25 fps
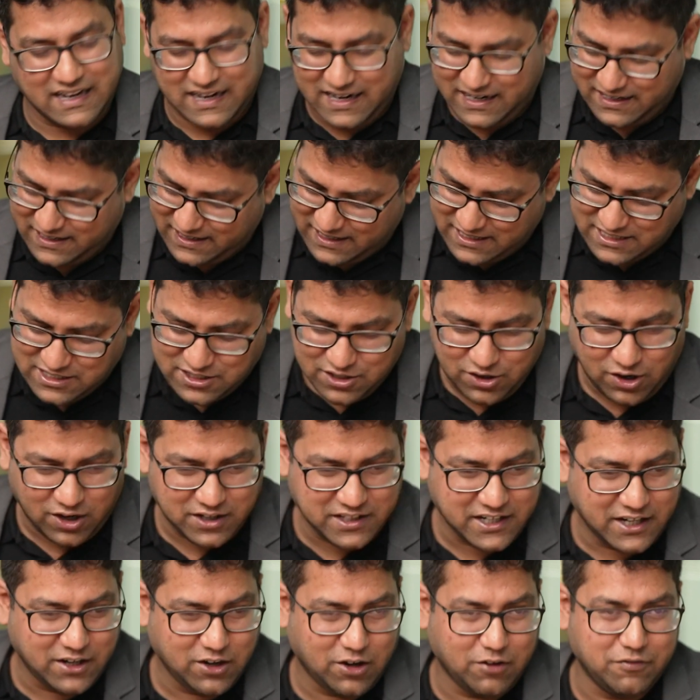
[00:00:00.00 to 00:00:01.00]
correct. It's
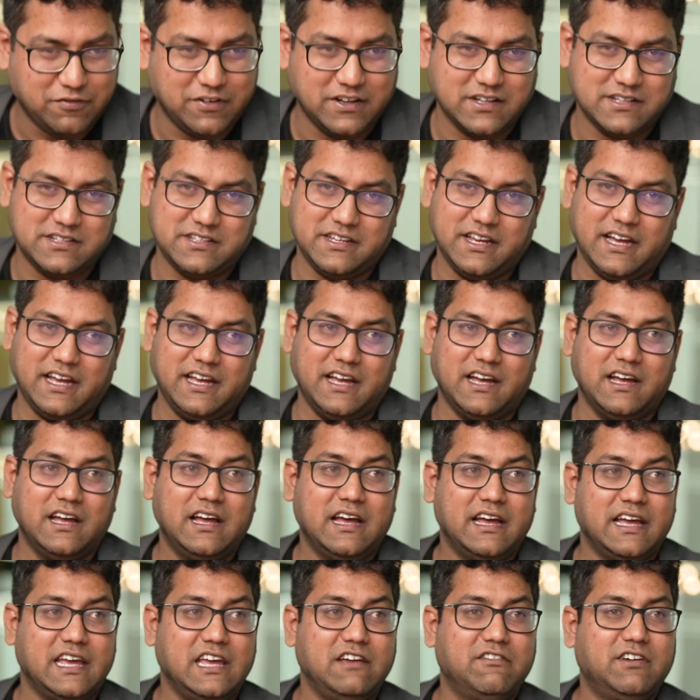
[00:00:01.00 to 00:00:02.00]
not that obvious. Yeah.
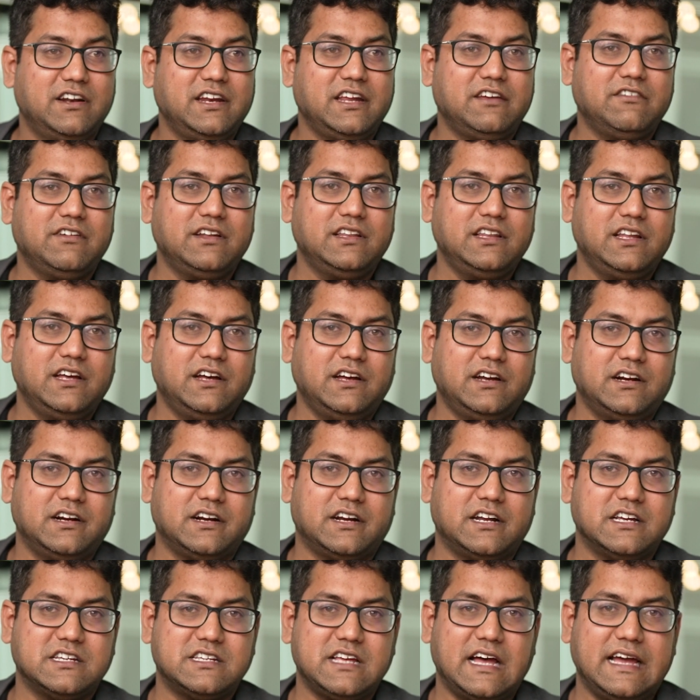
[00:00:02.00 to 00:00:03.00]
Even the
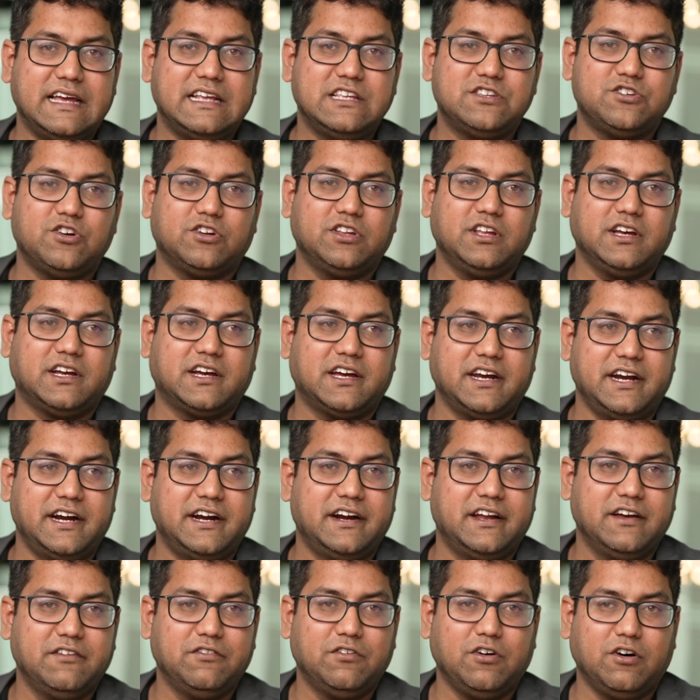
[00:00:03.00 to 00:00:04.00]
designs or the
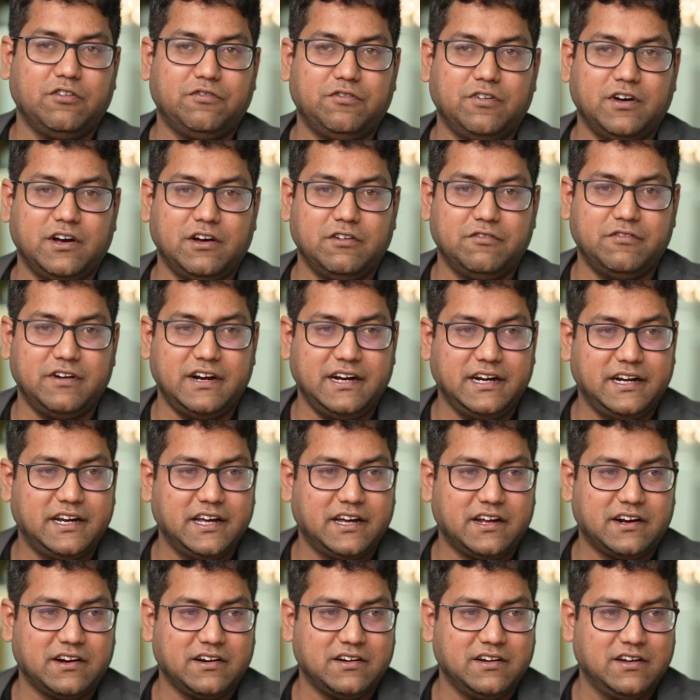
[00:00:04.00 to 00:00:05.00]
creative of a
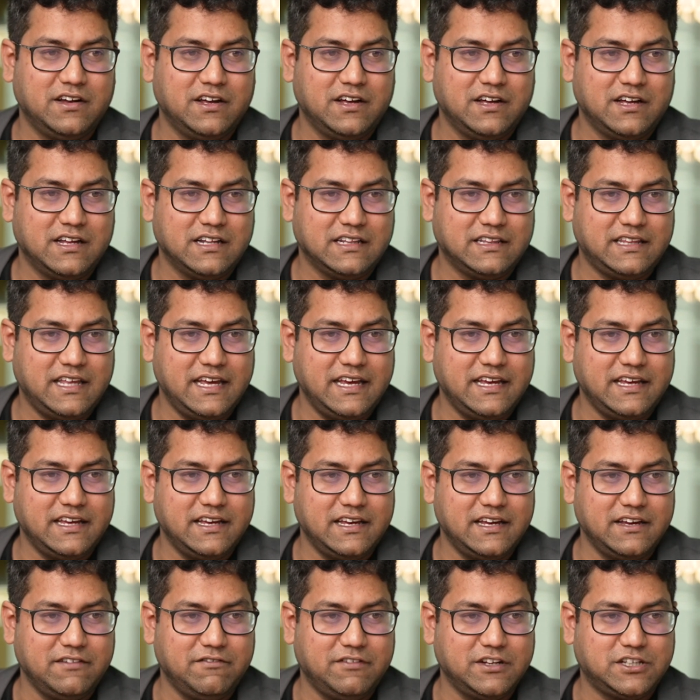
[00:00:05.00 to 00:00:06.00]
winter
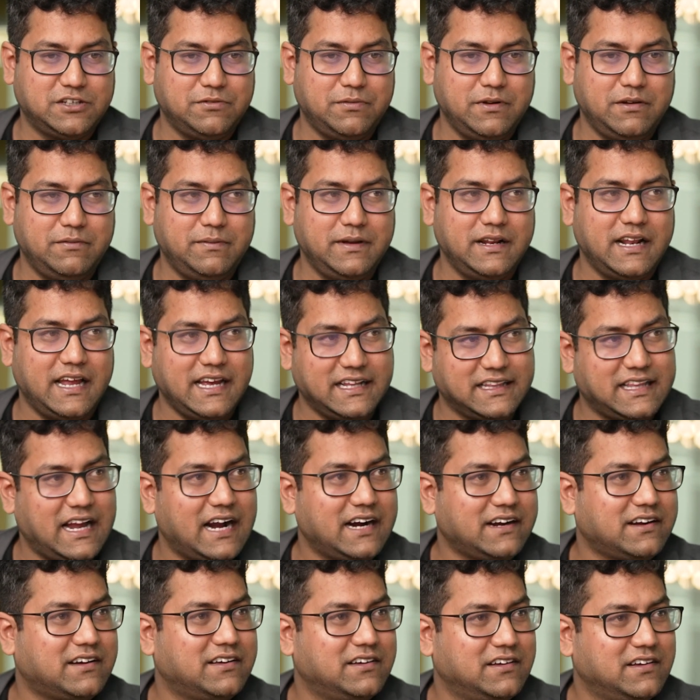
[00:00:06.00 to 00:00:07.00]
thing, which will be like
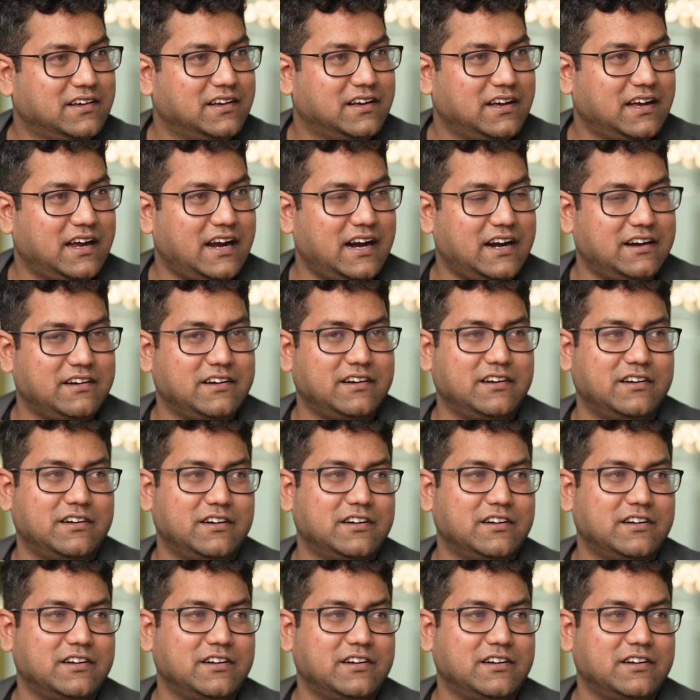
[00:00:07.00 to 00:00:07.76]
that. And